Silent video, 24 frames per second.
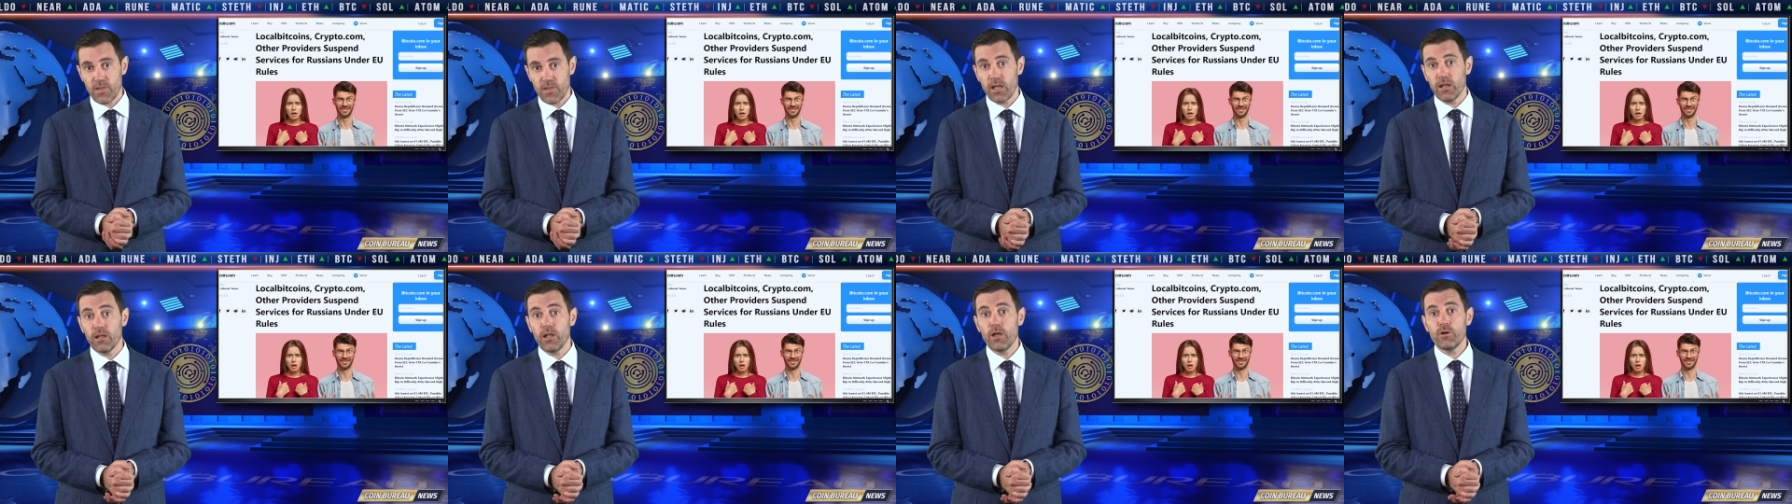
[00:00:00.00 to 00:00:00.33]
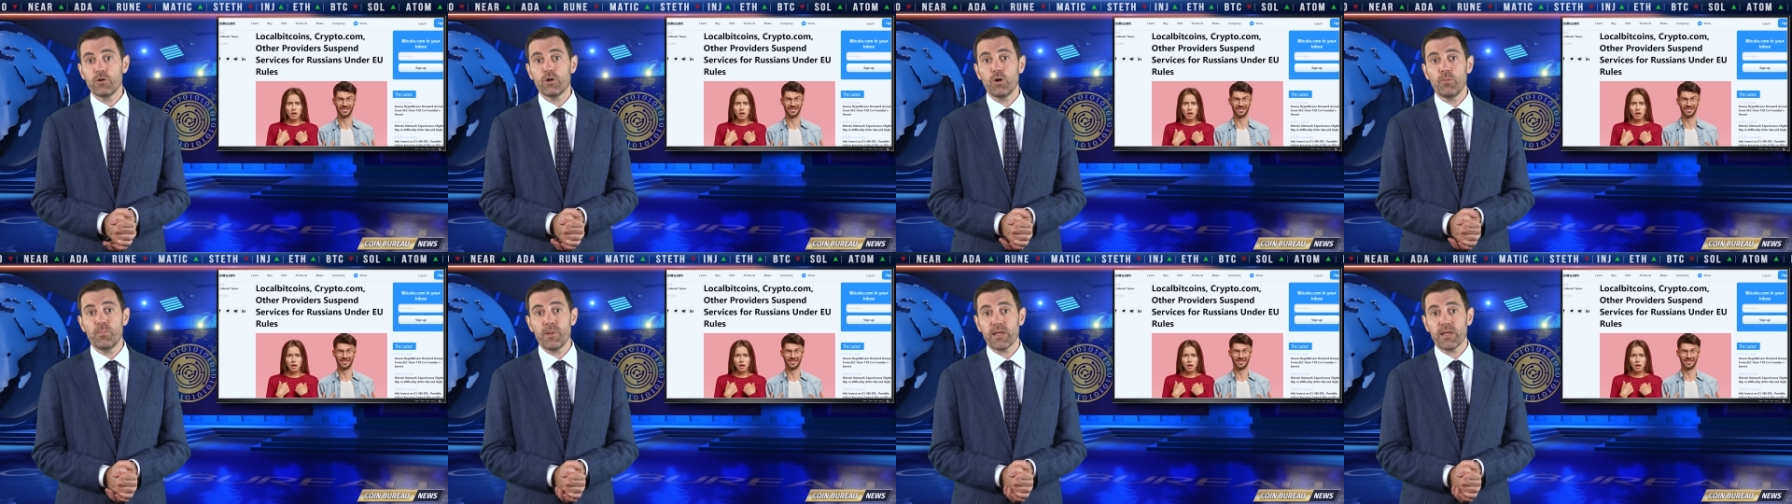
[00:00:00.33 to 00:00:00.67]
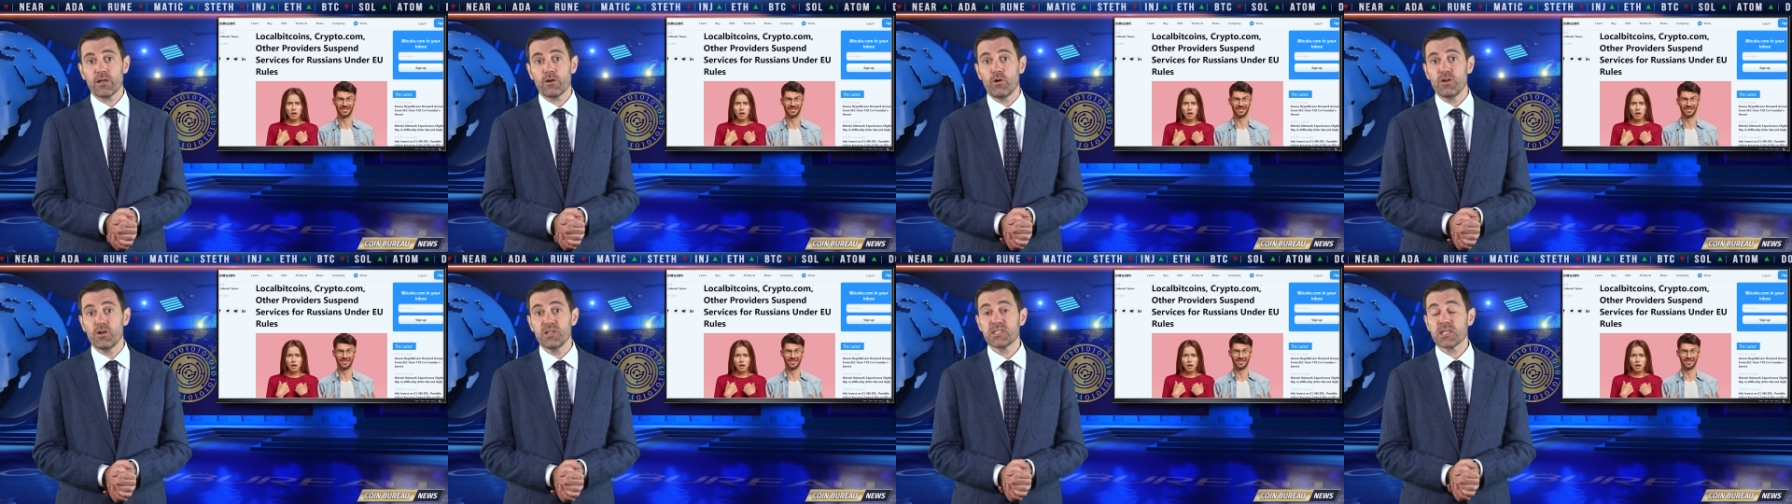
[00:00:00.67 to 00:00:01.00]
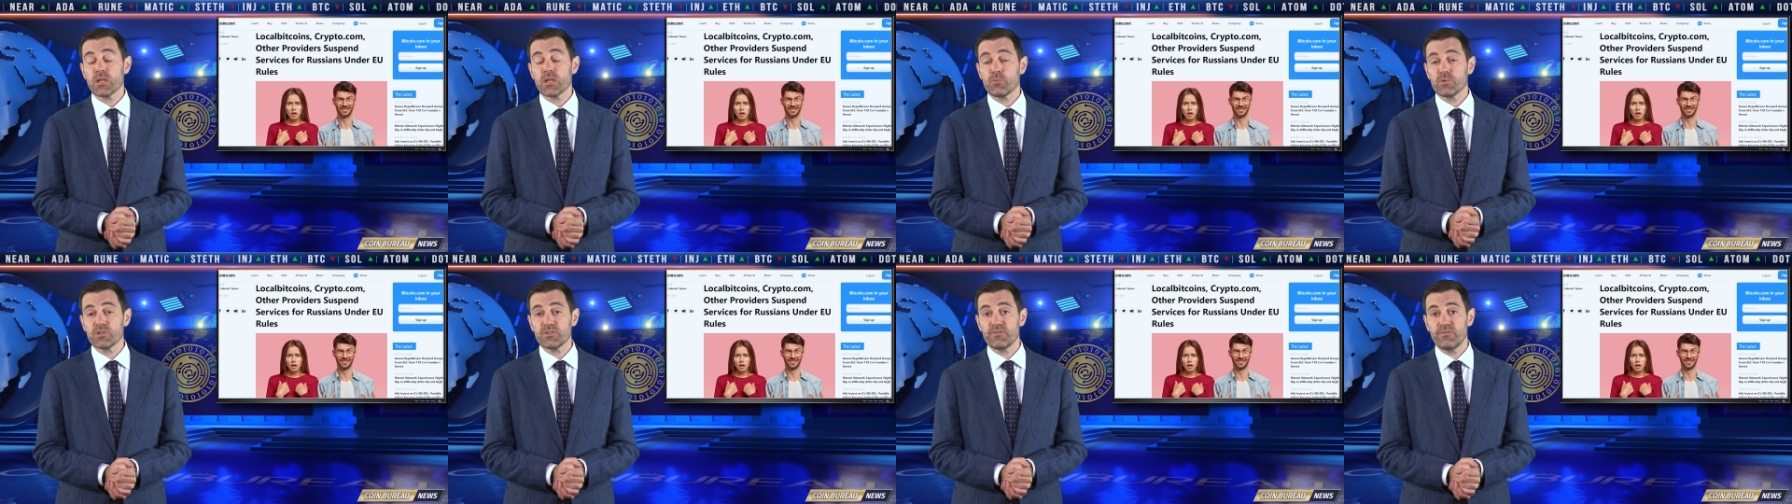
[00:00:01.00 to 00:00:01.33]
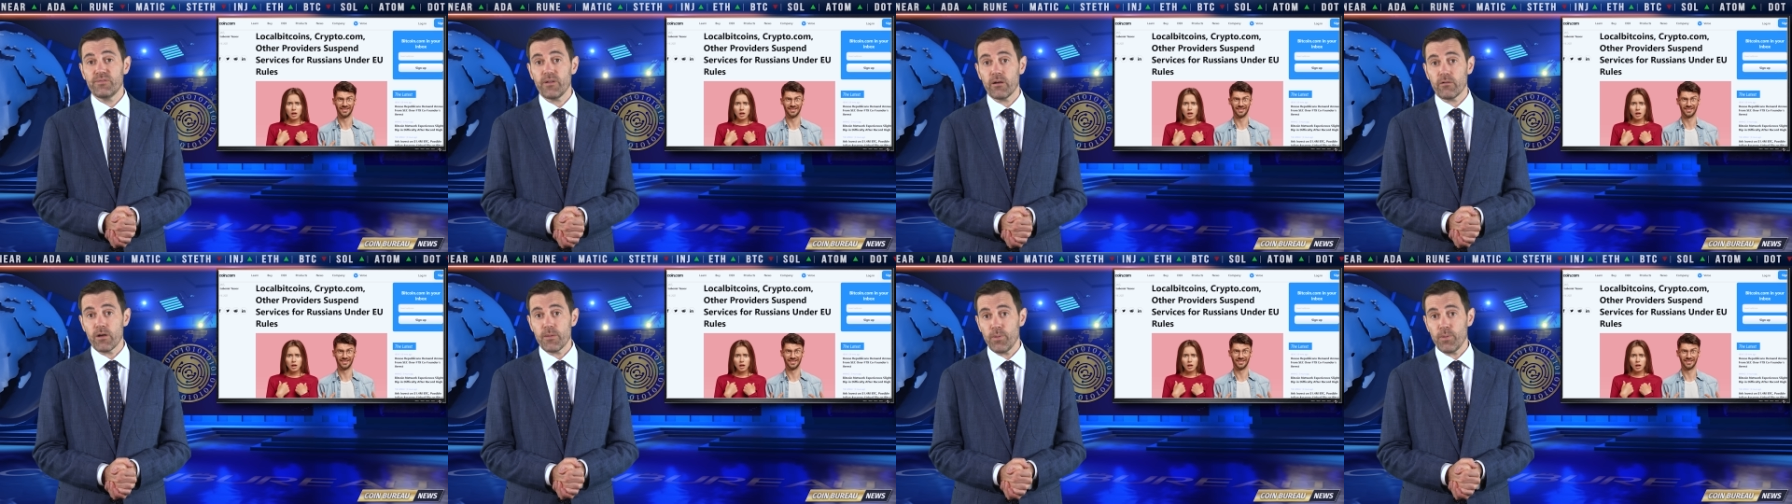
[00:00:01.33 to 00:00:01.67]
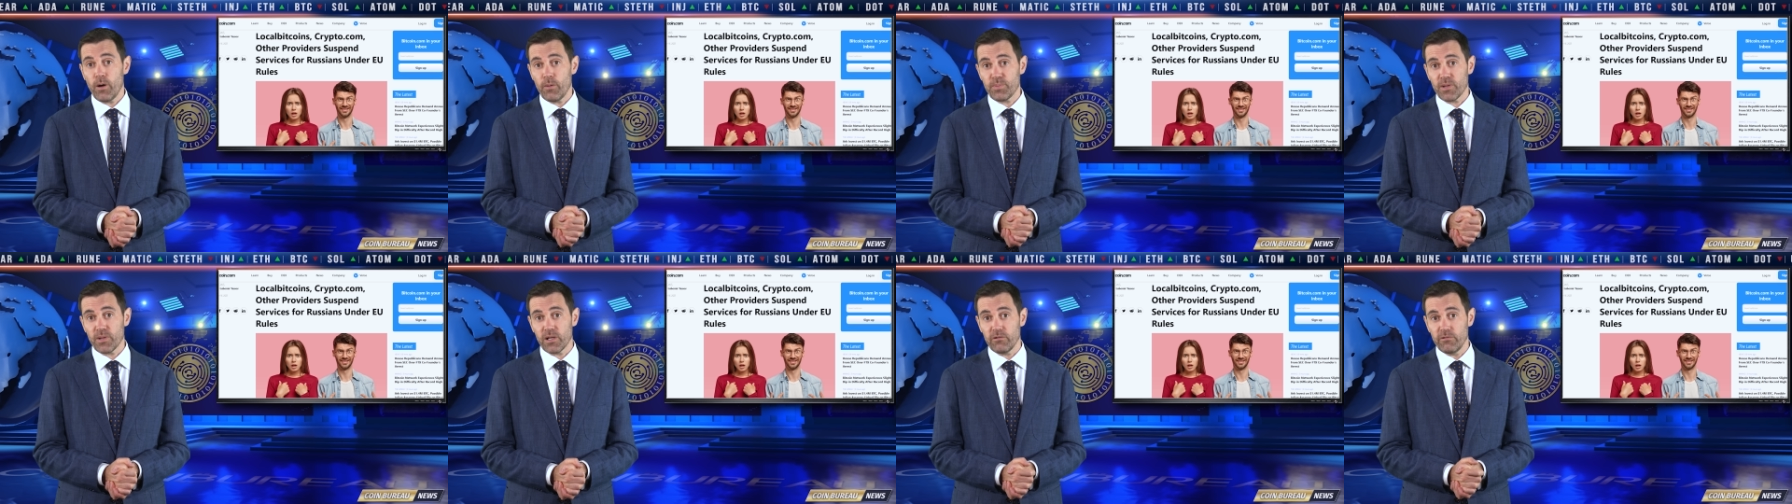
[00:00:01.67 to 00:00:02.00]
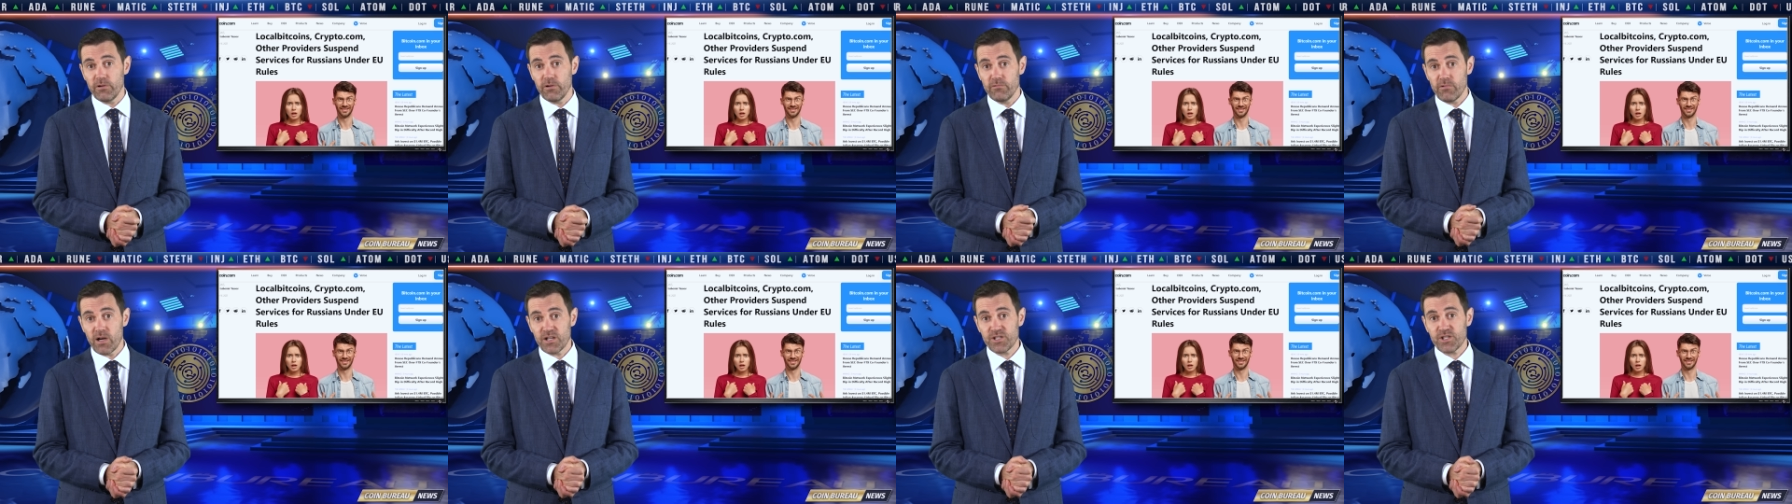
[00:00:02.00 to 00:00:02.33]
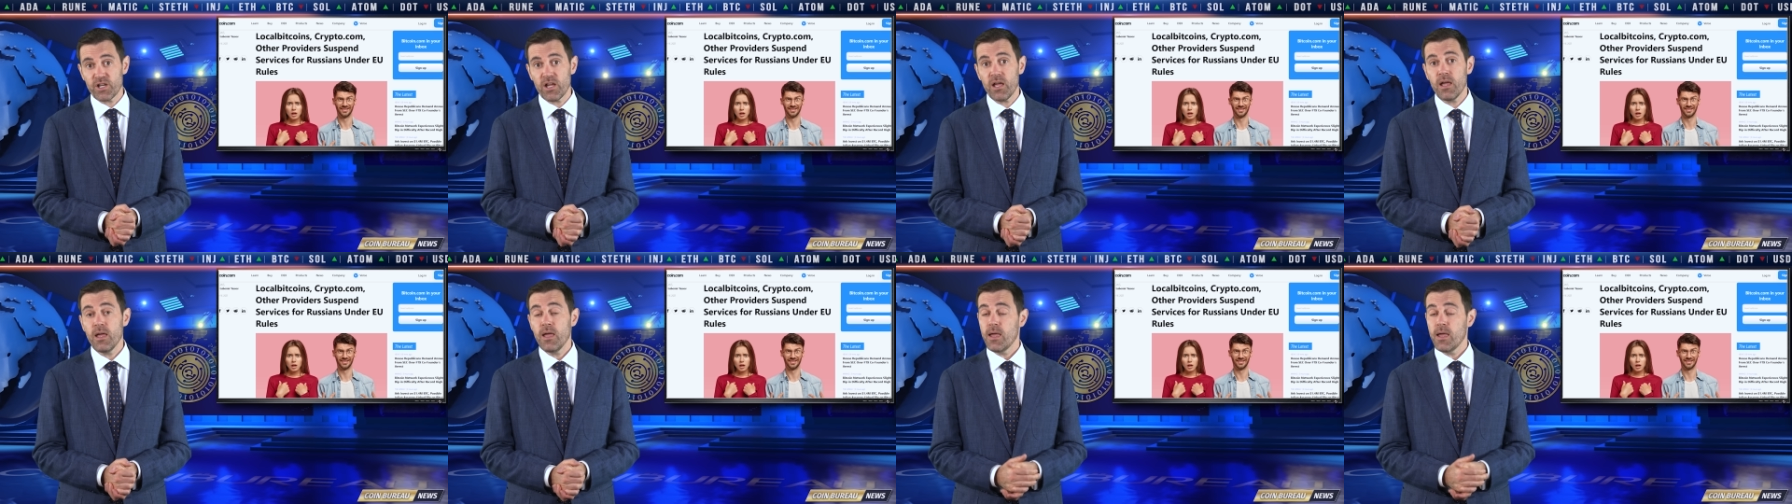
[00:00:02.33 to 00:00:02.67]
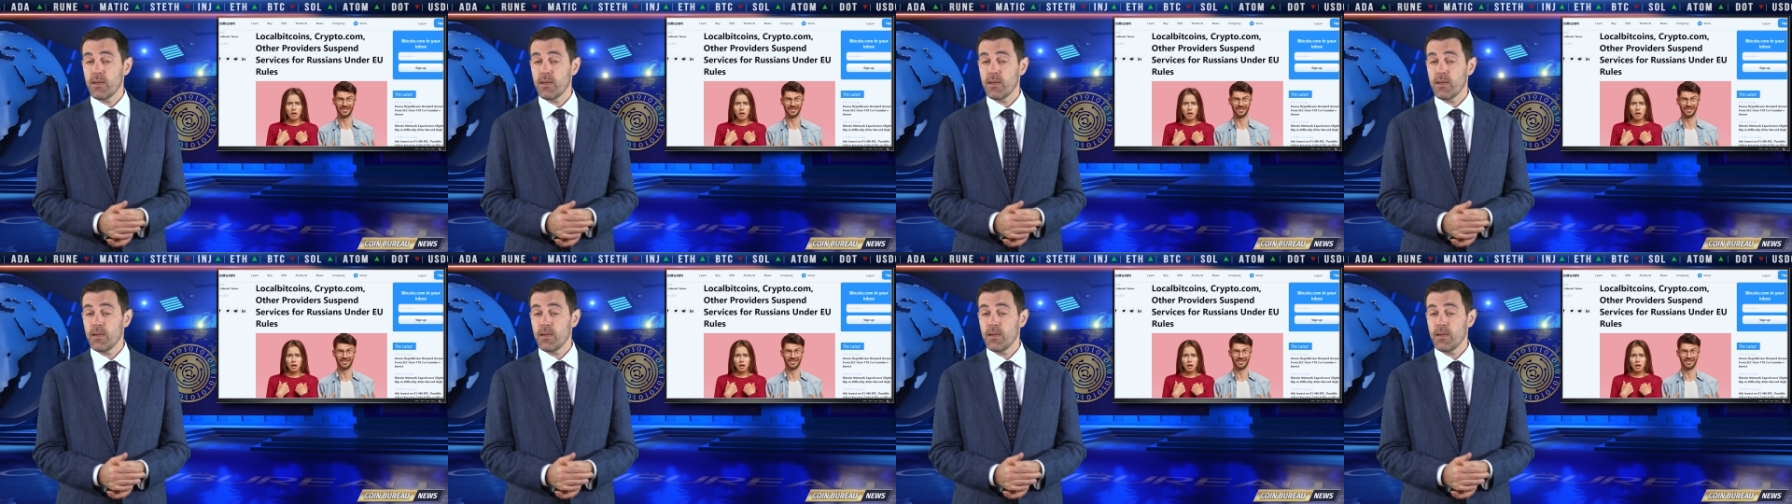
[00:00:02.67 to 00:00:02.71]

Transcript: LocalBitcoins was very popular in Russia,